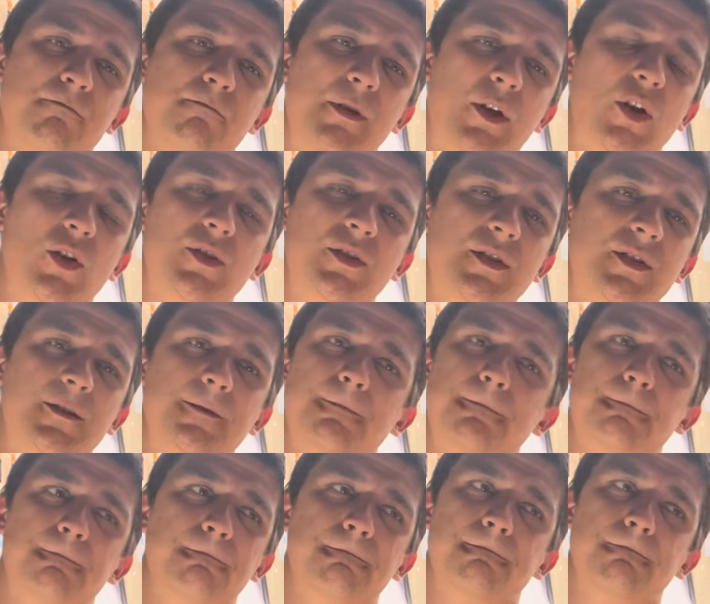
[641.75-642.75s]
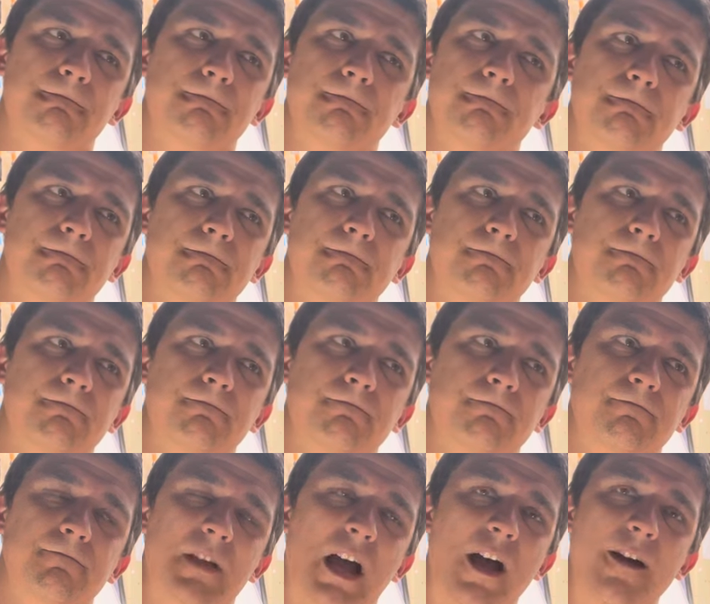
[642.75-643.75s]
Because
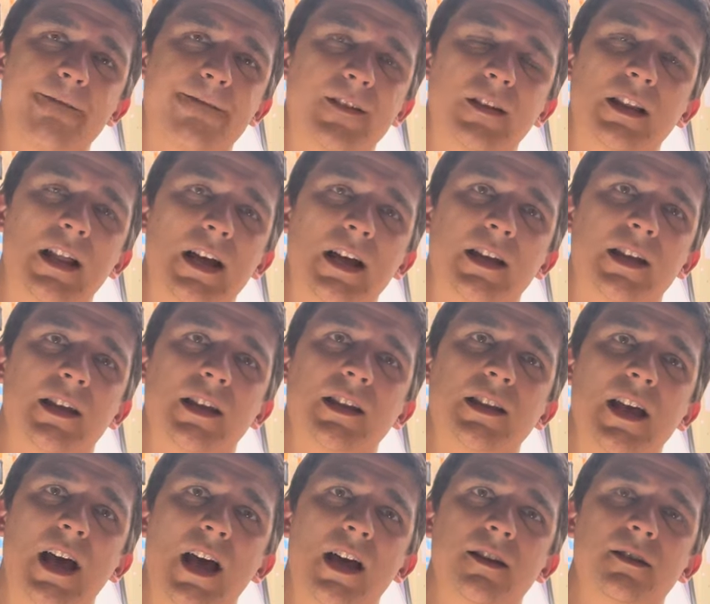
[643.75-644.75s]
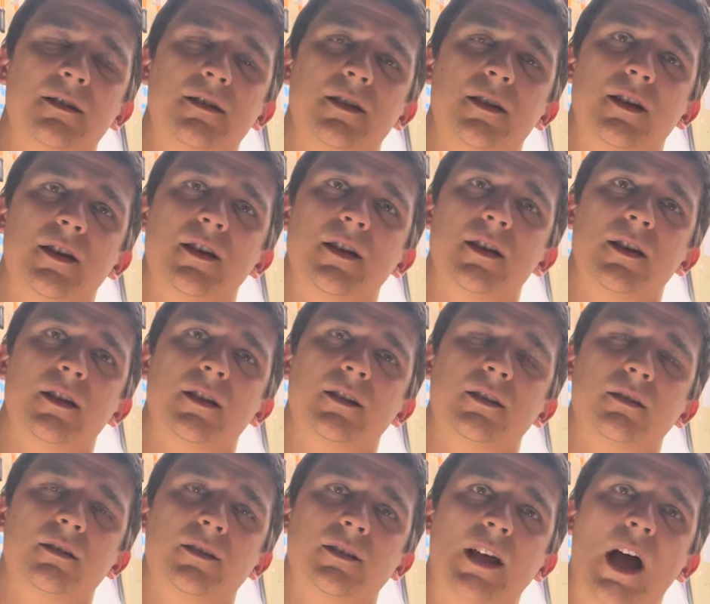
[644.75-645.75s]
I feel like in that
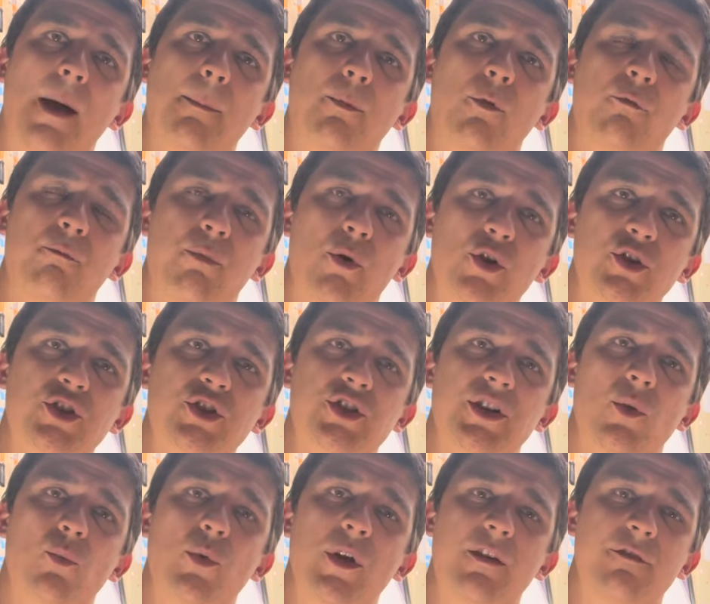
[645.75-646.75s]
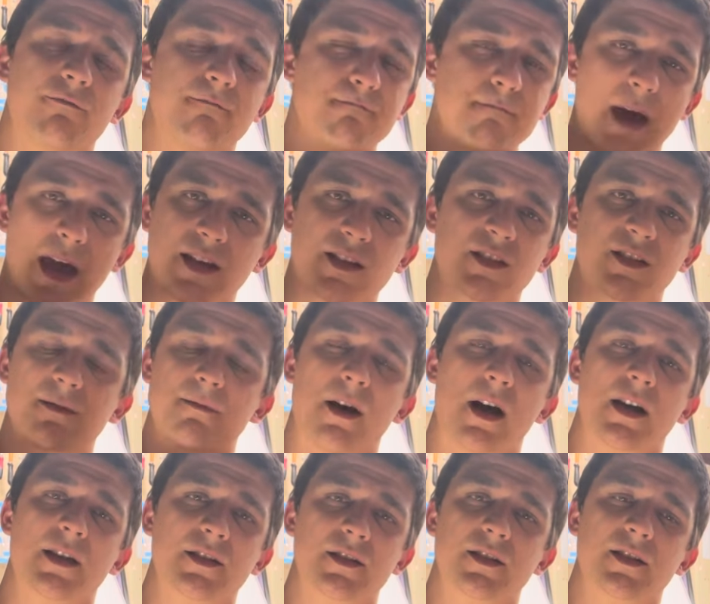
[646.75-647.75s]
type of posture, we have
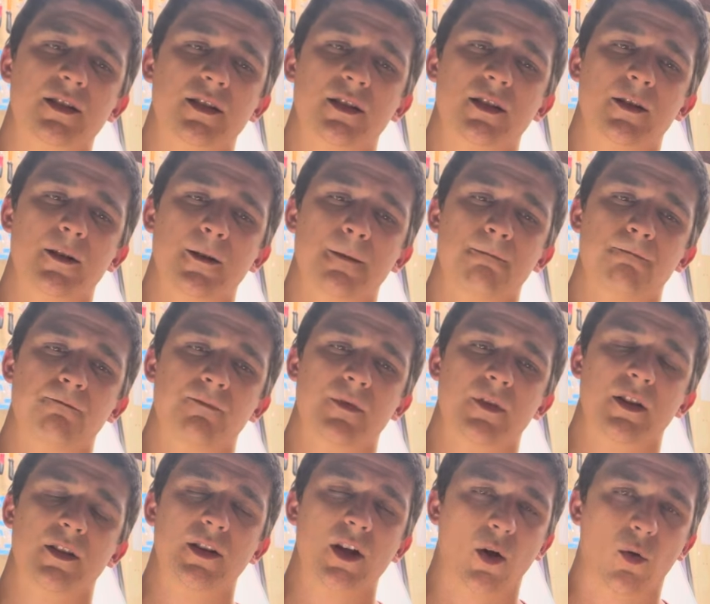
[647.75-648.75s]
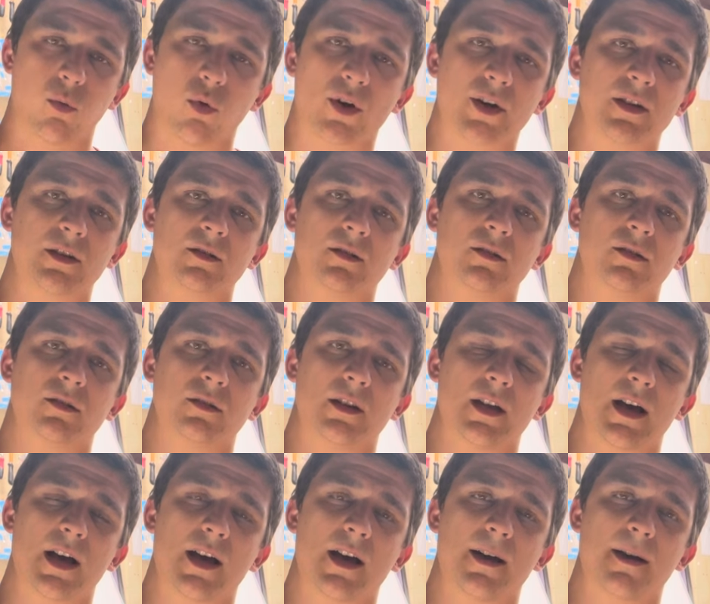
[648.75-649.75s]
maximized the quad
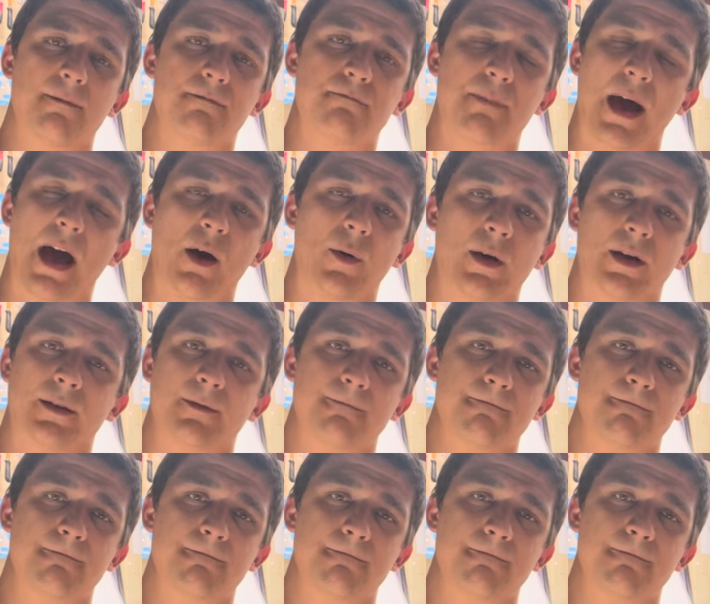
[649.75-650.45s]
uh, power.